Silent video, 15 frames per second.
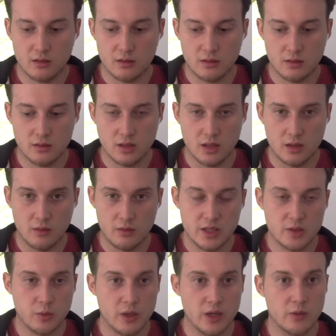so
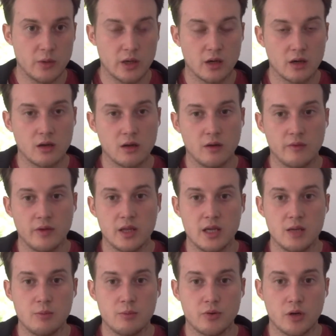this week we're going to cover the
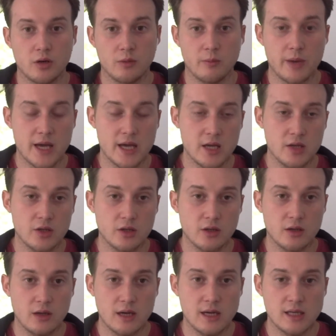product page
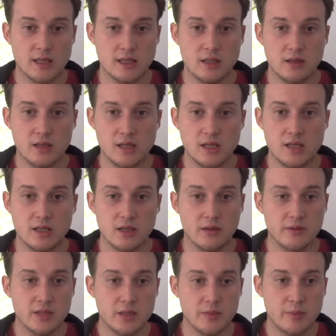and the
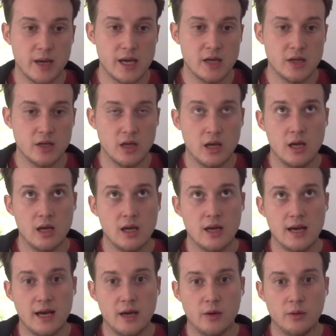services page.
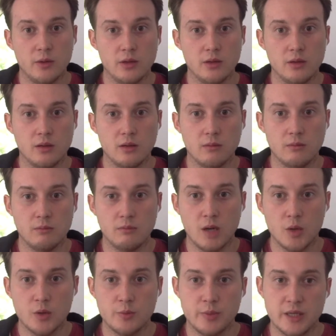Now,
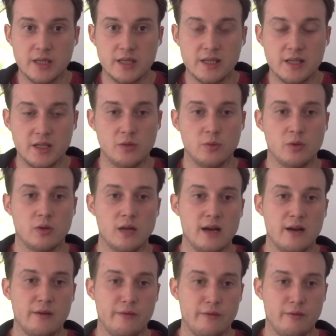most businesses will
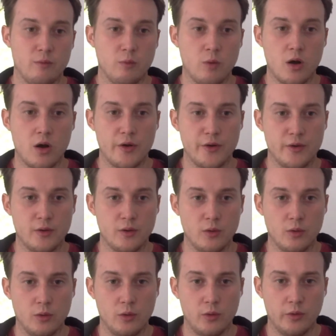have one
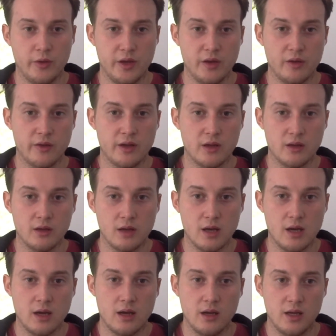or the other,
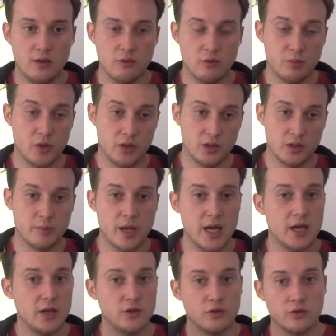either a product
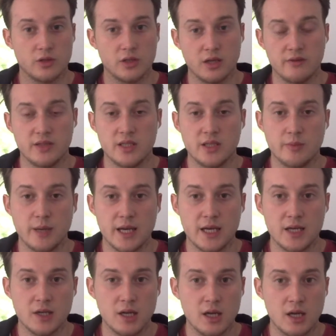page or a services
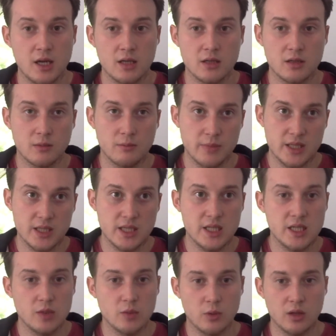page. Some
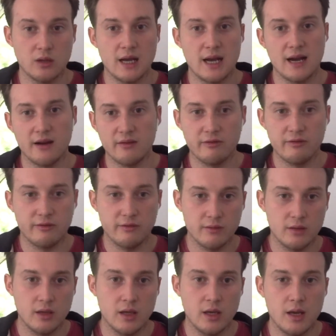businesses will have
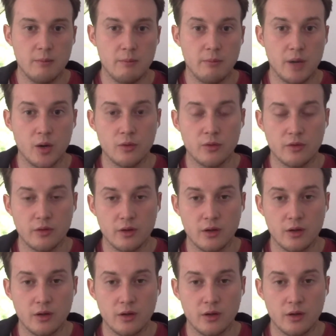both.